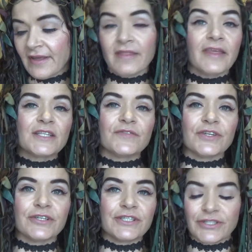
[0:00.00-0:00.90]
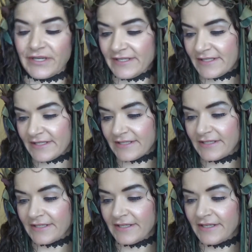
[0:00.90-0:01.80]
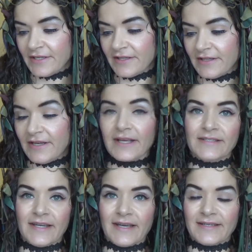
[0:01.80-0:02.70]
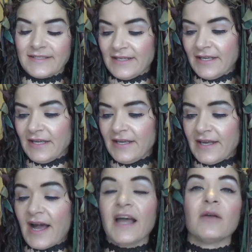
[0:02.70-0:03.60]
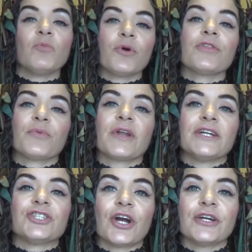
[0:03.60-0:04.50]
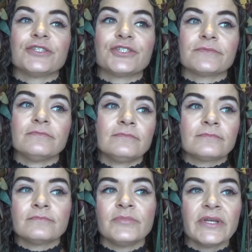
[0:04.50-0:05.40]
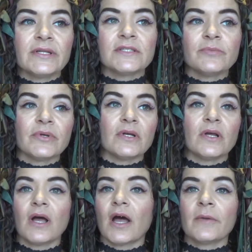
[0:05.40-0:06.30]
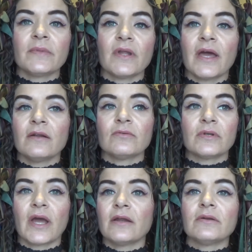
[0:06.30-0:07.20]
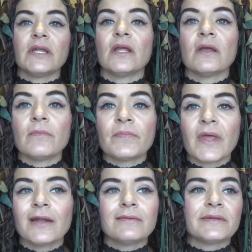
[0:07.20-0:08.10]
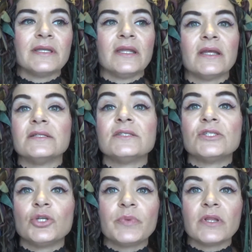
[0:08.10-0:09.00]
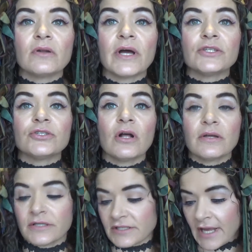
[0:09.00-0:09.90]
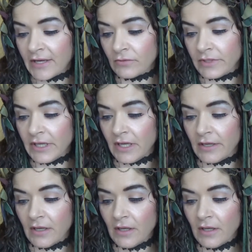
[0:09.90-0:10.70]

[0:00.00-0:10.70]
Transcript: Thanks for your interest. The next text. I am worth what I charge. Plain and simple. I don't need him. I don't need his stupid little $100. I don't need